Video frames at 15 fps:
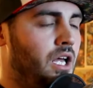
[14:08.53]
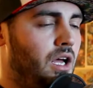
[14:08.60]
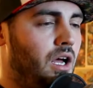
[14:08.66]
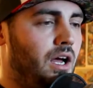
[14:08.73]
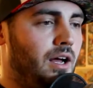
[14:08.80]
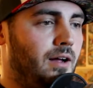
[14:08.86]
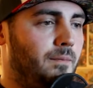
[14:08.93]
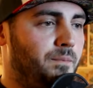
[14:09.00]

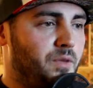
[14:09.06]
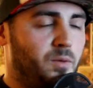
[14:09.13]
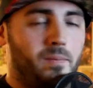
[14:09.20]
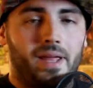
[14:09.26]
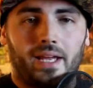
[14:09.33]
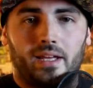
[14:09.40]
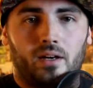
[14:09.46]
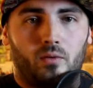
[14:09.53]
You're
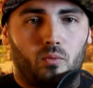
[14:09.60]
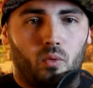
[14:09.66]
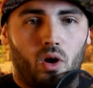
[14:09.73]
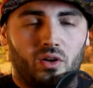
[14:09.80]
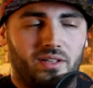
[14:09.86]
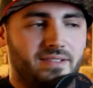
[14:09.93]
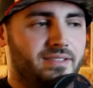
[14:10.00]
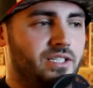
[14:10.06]
making a
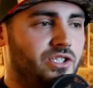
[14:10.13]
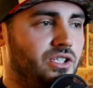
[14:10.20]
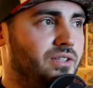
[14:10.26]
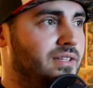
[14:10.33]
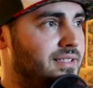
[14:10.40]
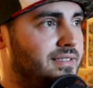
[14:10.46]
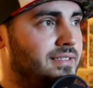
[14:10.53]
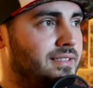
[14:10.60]
wrong decision.
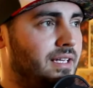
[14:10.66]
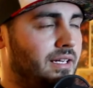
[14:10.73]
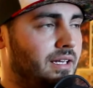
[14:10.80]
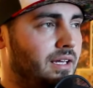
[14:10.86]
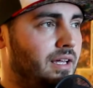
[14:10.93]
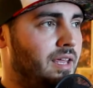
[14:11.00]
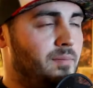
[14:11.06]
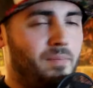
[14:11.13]
This is
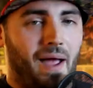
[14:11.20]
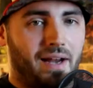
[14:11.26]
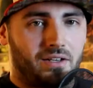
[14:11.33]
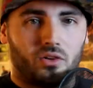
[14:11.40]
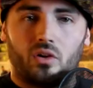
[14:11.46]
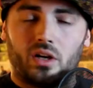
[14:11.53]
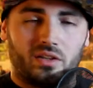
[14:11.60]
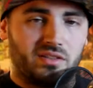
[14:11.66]
gonna impact
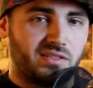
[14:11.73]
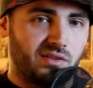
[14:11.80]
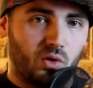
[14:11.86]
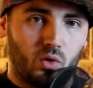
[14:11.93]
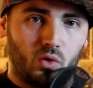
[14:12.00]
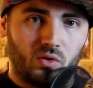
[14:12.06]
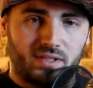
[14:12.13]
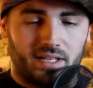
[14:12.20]
a lot of
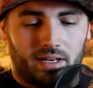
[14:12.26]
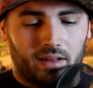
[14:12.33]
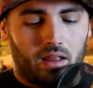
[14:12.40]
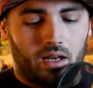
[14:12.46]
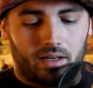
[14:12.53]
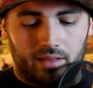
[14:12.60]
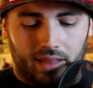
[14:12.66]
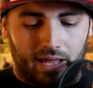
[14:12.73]
souls and a
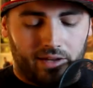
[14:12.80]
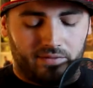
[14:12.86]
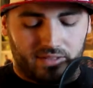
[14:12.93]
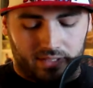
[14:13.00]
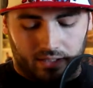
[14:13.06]
lot of lives."